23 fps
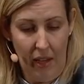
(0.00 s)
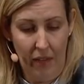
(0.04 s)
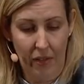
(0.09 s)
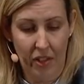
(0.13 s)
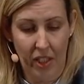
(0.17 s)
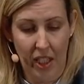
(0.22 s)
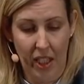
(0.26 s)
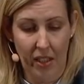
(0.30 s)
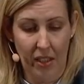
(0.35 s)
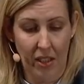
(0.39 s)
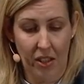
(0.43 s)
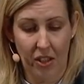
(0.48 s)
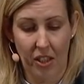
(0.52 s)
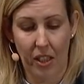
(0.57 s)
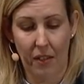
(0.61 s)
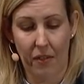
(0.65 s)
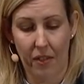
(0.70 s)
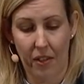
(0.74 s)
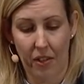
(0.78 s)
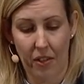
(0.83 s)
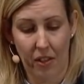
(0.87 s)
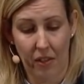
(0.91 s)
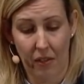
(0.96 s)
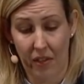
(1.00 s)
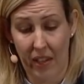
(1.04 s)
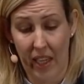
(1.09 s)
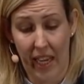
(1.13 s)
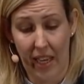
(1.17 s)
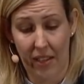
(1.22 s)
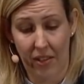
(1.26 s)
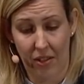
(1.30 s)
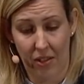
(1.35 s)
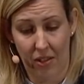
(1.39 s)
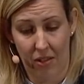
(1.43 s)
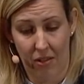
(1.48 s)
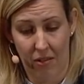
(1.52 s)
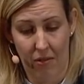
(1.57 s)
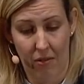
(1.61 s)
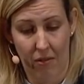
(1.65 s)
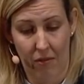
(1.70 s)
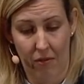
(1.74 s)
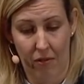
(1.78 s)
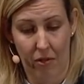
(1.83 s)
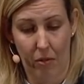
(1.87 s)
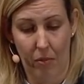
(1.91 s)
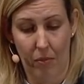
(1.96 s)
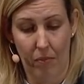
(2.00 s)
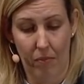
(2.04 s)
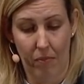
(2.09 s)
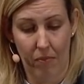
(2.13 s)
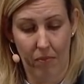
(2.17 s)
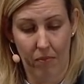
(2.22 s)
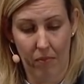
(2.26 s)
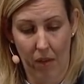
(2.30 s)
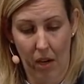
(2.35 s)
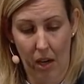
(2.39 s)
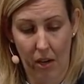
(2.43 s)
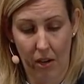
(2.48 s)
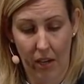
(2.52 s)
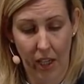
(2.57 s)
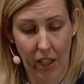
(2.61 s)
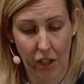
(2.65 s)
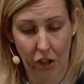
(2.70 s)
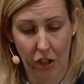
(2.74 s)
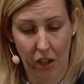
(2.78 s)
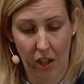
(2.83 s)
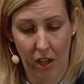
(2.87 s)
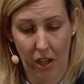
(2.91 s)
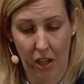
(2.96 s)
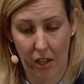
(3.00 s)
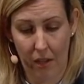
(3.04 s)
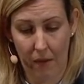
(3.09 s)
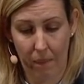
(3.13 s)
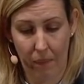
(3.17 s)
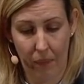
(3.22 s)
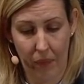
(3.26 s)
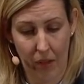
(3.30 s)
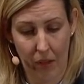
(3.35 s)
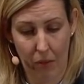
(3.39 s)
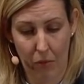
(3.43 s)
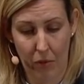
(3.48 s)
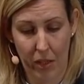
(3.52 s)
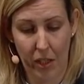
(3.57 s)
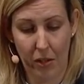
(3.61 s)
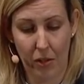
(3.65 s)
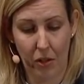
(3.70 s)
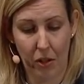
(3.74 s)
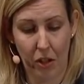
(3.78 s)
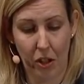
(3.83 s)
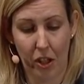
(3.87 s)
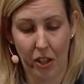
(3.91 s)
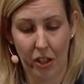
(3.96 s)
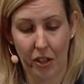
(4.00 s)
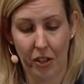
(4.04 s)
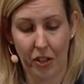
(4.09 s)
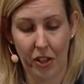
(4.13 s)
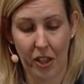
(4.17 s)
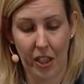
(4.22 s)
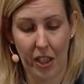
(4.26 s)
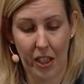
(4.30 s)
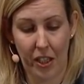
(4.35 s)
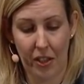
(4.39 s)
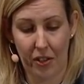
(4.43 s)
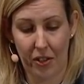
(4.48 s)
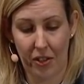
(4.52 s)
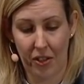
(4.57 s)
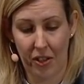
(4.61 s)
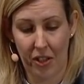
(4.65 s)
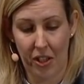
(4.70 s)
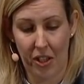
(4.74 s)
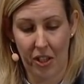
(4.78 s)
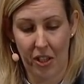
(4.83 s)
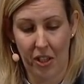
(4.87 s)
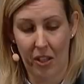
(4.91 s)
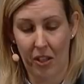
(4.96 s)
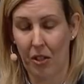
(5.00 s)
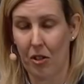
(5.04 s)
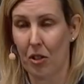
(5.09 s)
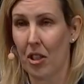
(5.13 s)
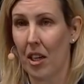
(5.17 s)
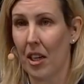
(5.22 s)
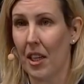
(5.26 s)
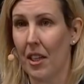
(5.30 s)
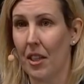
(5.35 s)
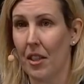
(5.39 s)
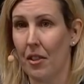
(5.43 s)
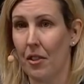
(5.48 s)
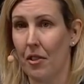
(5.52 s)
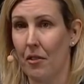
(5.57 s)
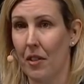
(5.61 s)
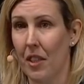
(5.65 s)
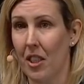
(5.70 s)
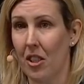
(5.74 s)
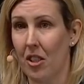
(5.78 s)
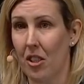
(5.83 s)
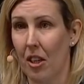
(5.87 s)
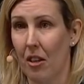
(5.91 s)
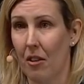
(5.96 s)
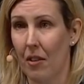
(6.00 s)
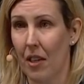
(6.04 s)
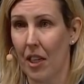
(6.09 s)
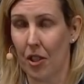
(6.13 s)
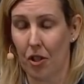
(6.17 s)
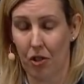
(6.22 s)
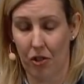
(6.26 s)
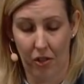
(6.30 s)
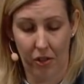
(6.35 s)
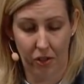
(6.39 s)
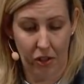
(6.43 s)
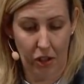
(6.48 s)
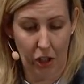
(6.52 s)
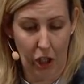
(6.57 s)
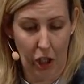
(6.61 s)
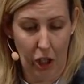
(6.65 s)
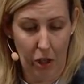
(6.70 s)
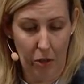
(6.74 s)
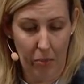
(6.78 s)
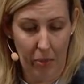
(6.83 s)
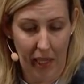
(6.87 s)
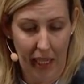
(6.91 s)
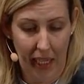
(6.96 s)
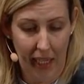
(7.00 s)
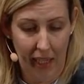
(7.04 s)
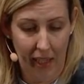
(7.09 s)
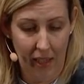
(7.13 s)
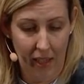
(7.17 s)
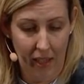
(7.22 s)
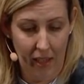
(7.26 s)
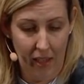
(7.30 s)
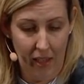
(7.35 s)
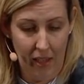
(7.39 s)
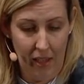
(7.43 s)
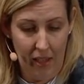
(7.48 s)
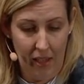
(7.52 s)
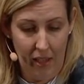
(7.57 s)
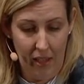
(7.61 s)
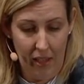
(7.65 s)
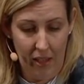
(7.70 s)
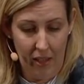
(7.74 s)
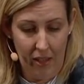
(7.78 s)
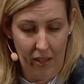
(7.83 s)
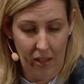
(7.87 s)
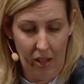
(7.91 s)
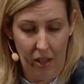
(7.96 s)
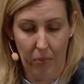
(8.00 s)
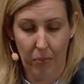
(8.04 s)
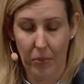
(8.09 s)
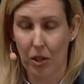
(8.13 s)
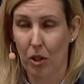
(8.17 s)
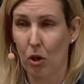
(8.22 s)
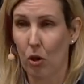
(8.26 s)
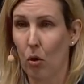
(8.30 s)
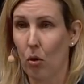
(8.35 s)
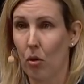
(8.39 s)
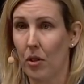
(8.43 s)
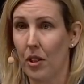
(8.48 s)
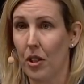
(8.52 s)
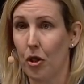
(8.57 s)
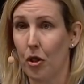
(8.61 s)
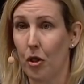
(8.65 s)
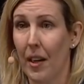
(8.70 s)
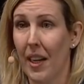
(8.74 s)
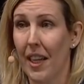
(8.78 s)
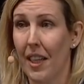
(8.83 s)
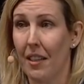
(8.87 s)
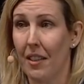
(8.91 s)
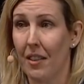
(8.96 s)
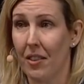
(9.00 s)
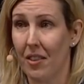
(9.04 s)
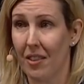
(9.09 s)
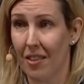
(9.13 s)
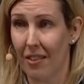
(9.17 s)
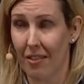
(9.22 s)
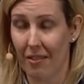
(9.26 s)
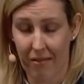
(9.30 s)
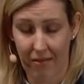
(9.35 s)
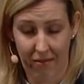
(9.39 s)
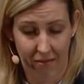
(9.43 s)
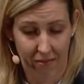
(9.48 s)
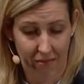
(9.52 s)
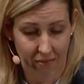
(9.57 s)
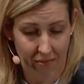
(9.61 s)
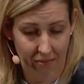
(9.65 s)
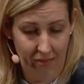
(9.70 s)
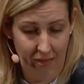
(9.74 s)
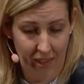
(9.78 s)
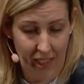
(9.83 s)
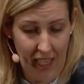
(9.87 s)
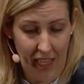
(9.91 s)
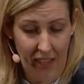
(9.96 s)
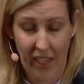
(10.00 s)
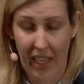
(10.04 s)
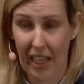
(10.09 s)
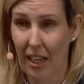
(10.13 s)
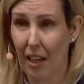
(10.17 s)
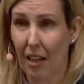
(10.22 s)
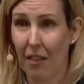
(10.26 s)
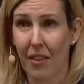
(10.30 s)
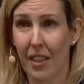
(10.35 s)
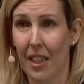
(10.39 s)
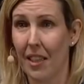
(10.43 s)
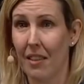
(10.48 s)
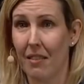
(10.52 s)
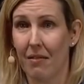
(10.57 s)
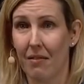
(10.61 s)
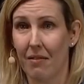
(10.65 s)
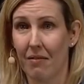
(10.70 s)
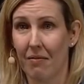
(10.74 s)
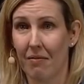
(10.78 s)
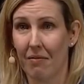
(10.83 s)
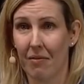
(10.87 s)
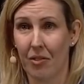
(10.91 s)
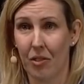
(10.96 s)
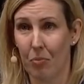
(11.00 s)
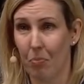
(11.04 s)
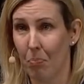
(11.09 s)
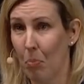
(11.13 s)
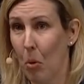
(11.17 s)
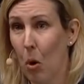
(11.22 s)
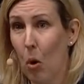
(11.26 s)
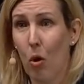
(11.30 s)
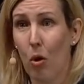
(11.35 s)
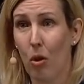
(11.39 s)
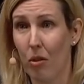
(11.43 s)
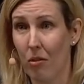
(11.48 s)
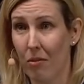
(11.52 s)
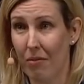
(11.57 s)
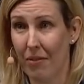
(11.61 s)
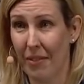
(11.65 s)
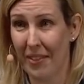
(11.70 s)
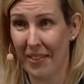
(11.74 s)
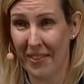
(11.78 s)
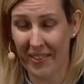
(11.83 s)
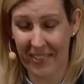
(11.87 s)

I've seen the stiffest of guests, from RHR, real connoisseurs who dine in 3-star restaurants globally, come to core in trainers, and they love it more.